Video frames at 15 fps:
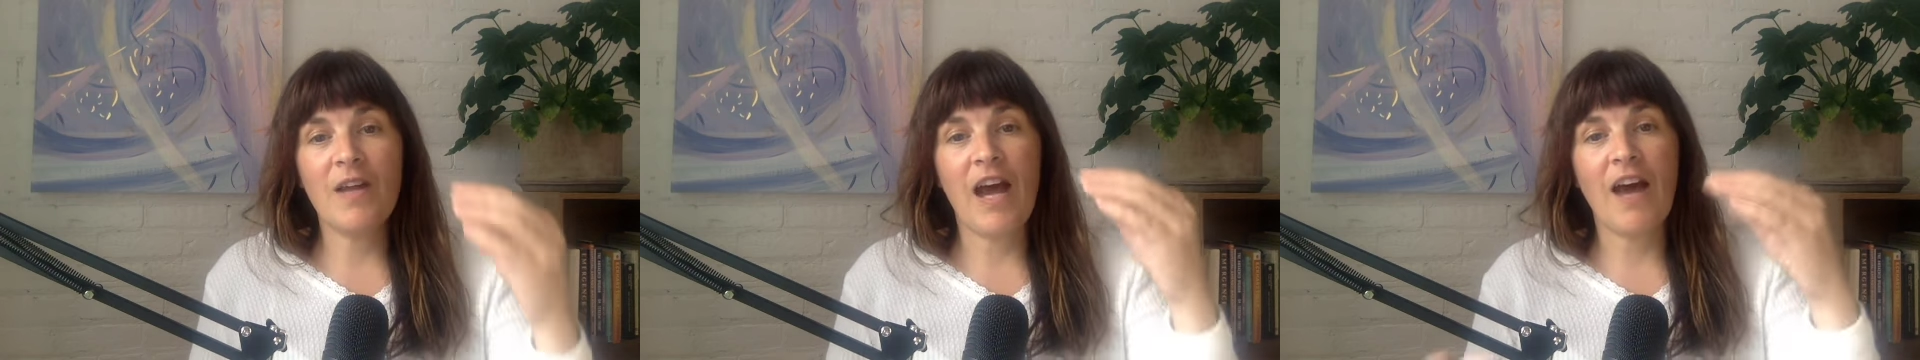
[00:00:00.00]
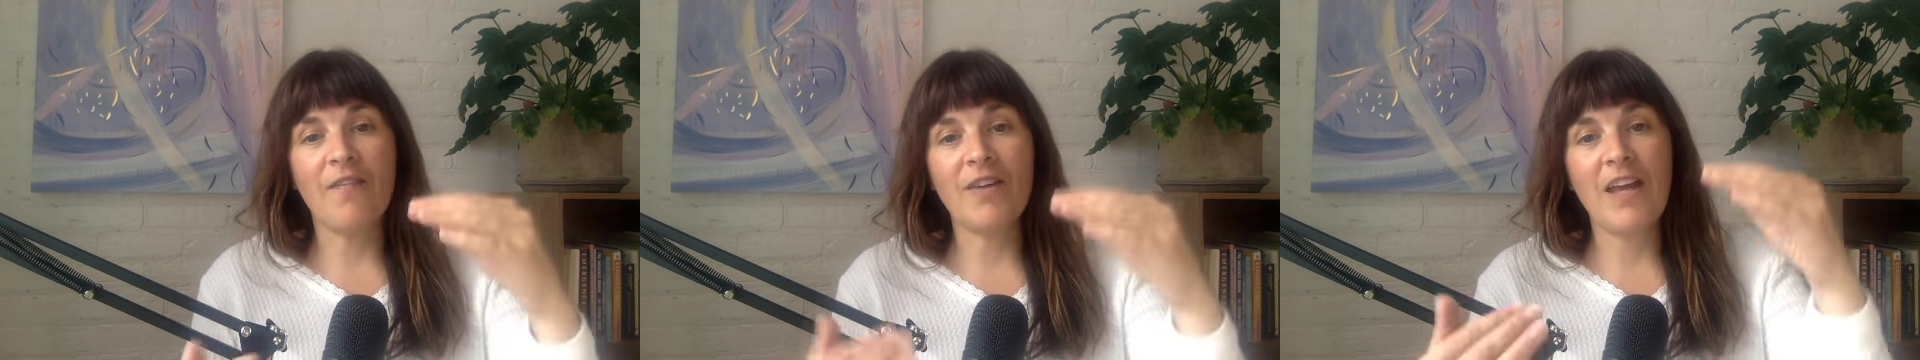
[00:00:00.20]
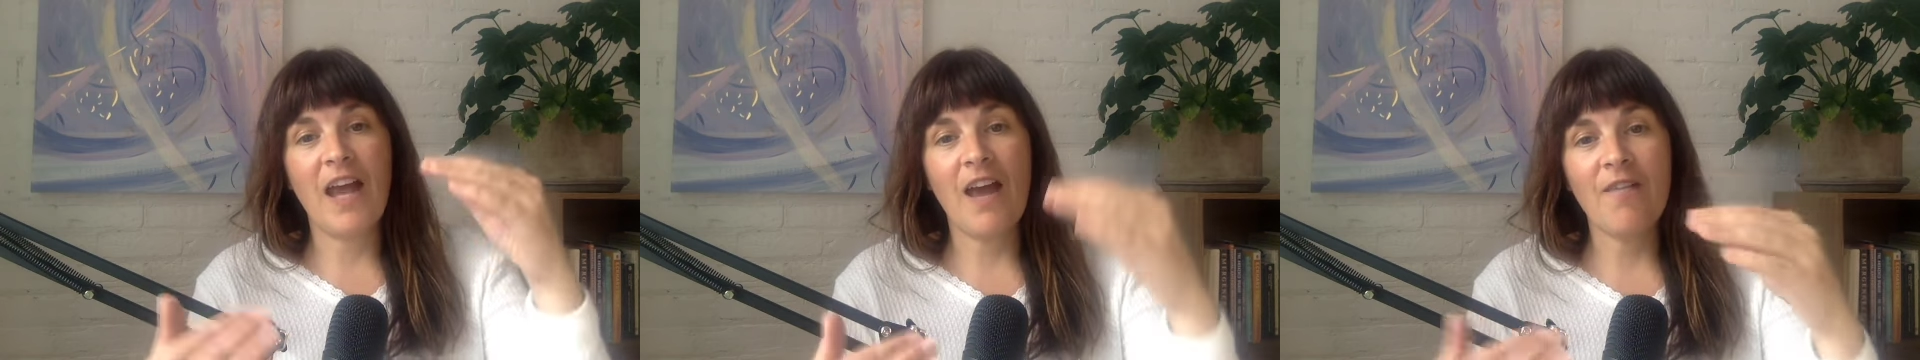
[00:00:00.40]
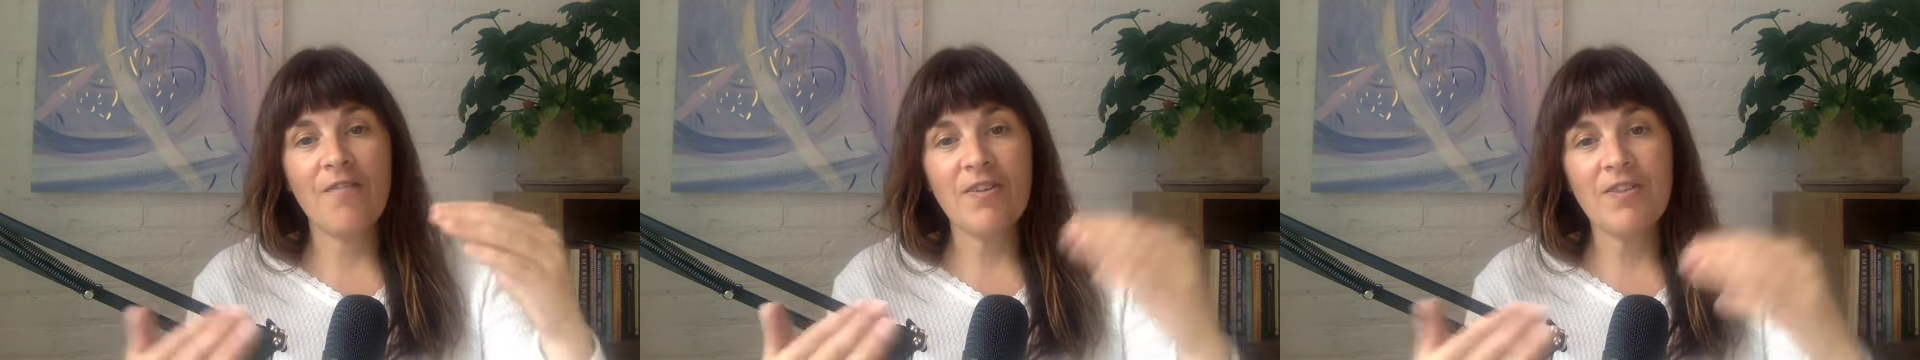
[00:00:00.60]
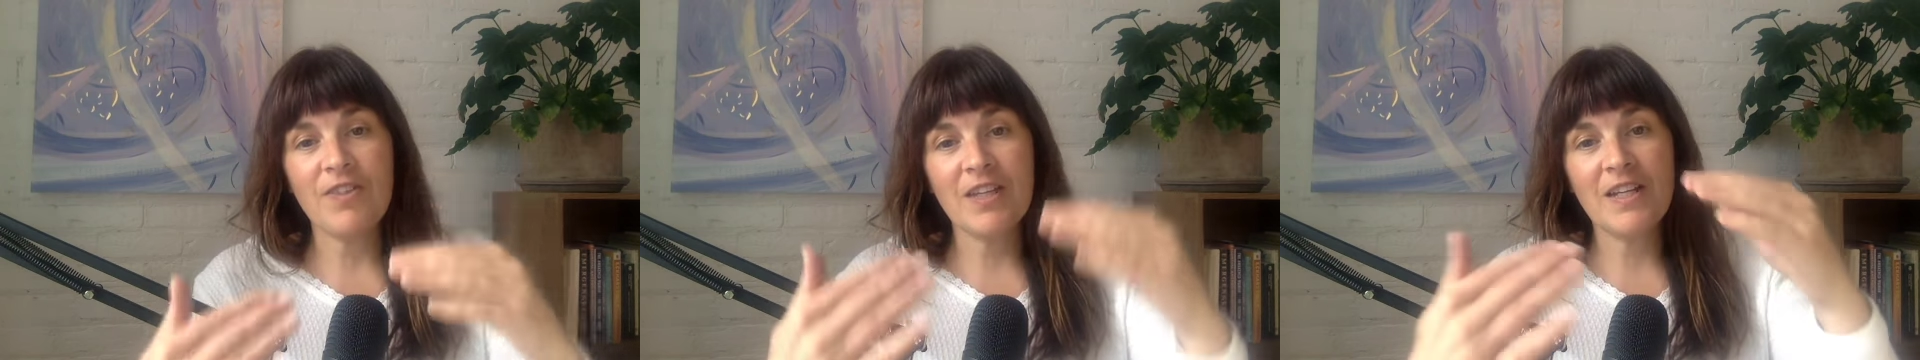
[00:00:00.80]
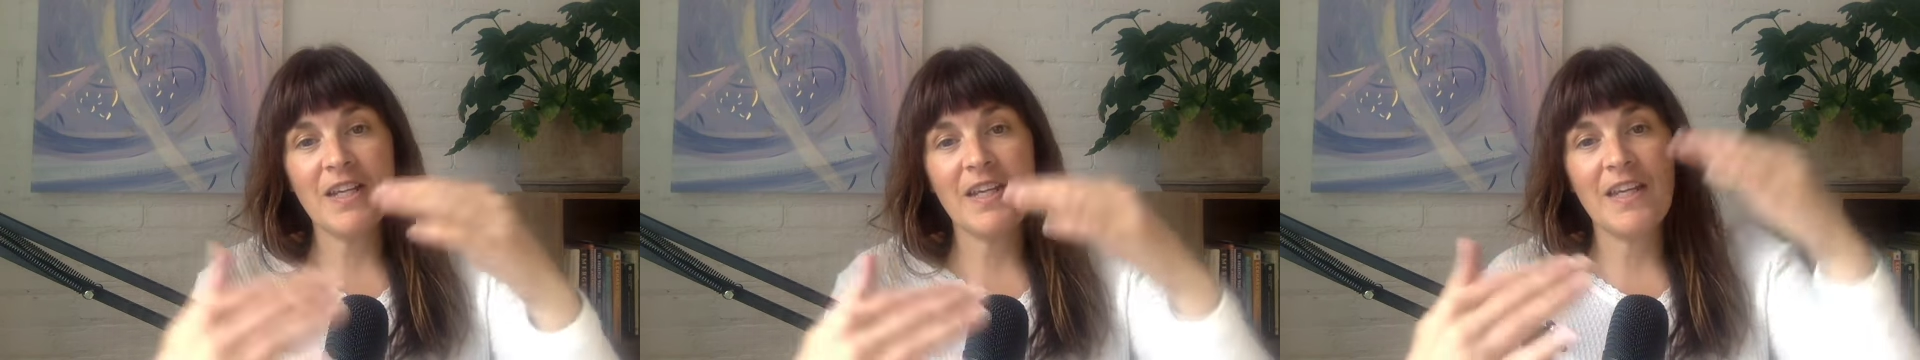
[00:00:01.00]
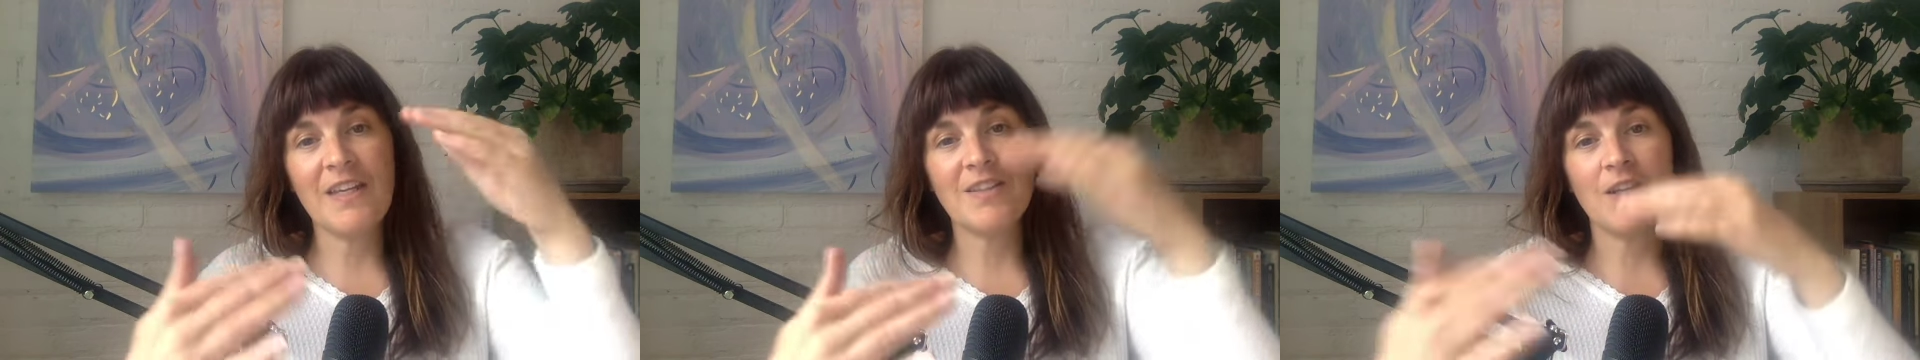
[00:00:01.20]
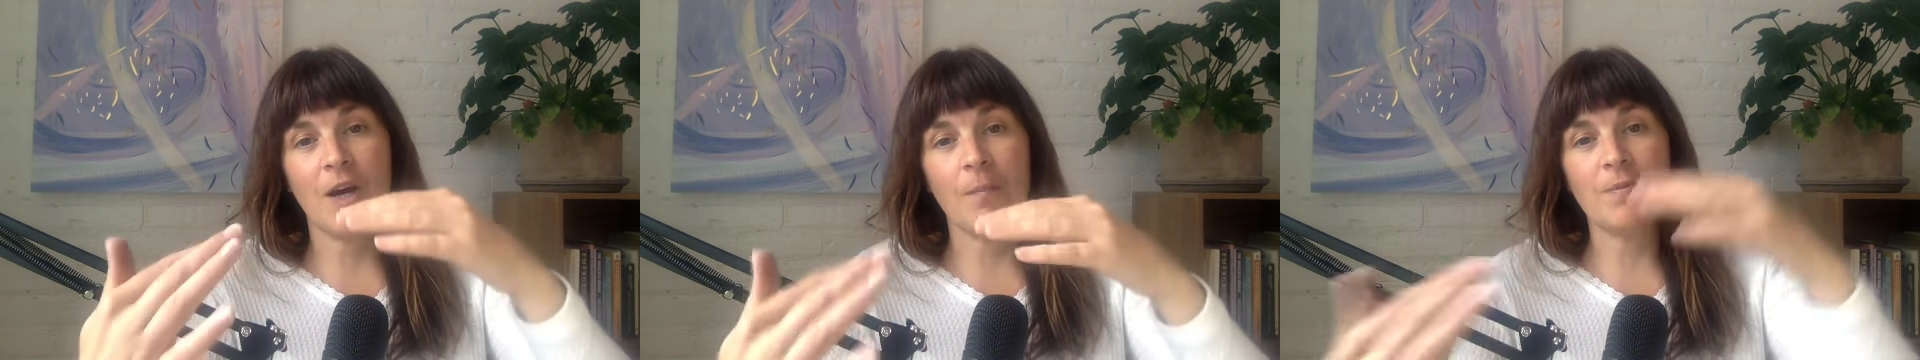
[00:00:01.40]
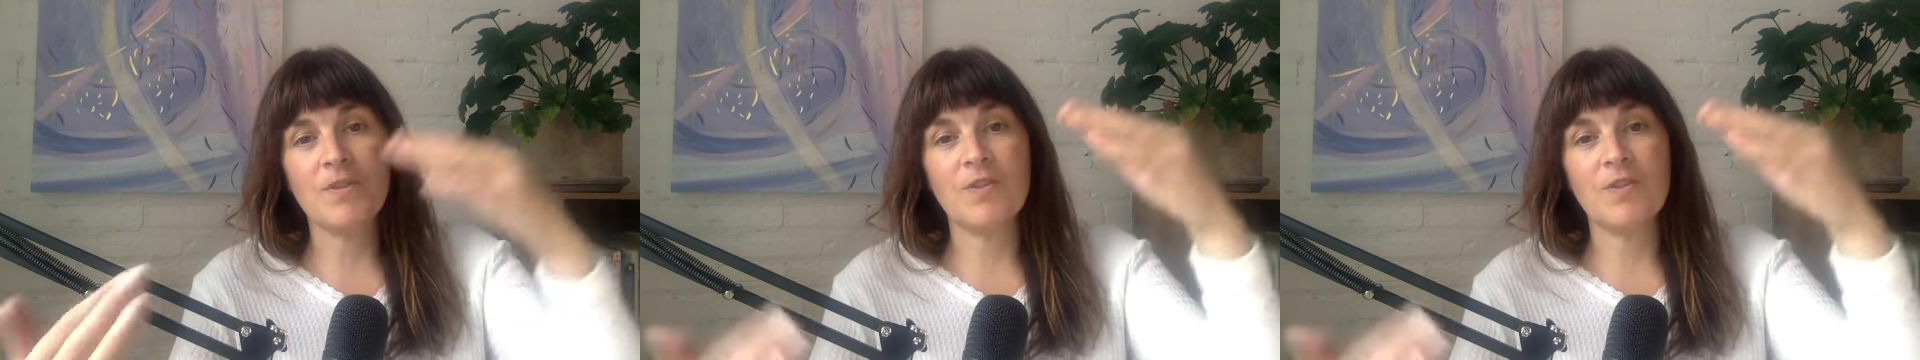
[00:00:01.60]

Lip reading: having everything lead up